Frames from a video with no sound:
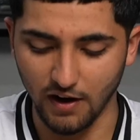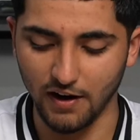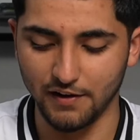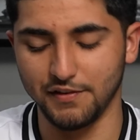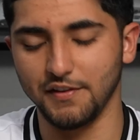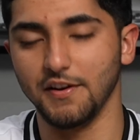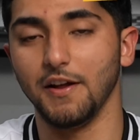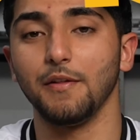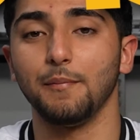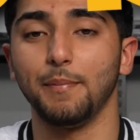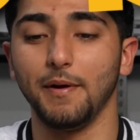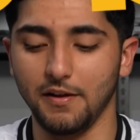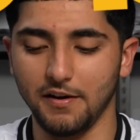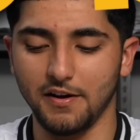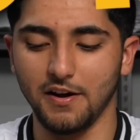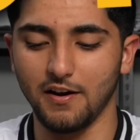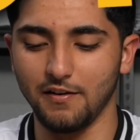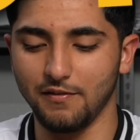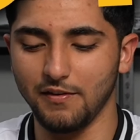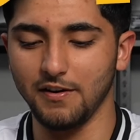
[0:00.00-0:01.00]
Oh, it's another
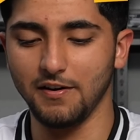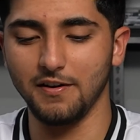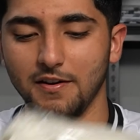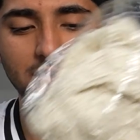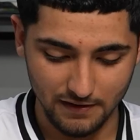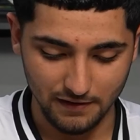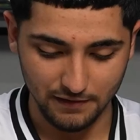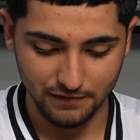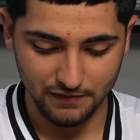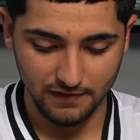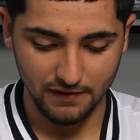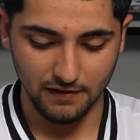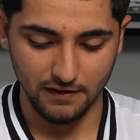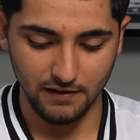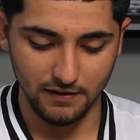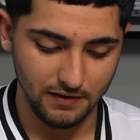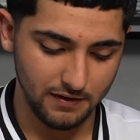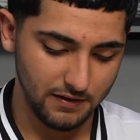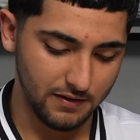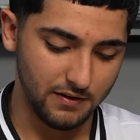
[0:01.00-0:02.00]
balaclava. It's
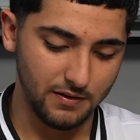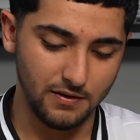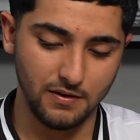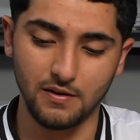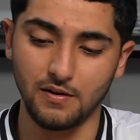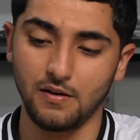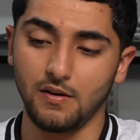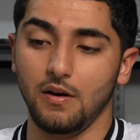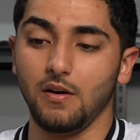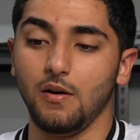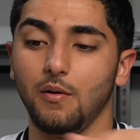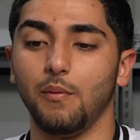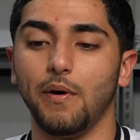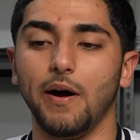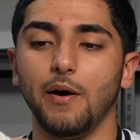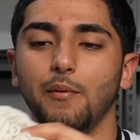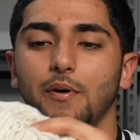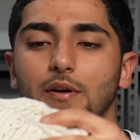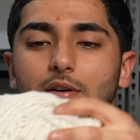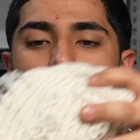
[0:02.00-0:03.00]
the
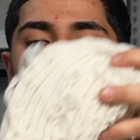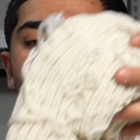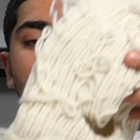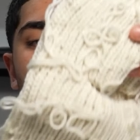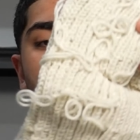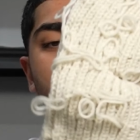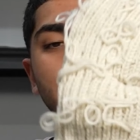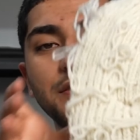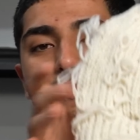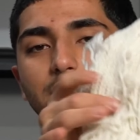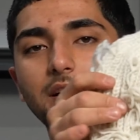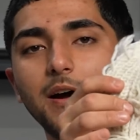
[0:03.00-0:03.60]
white one this